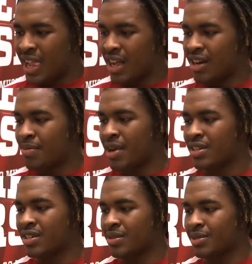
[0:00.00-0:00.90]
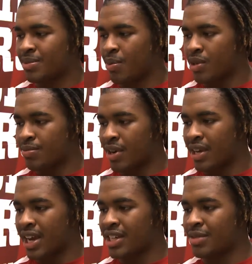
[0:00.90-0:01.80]
I majored in sports
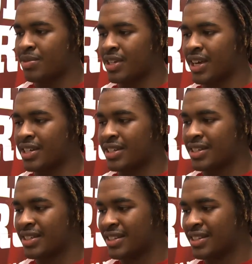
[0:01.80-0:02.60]
broadcast communication.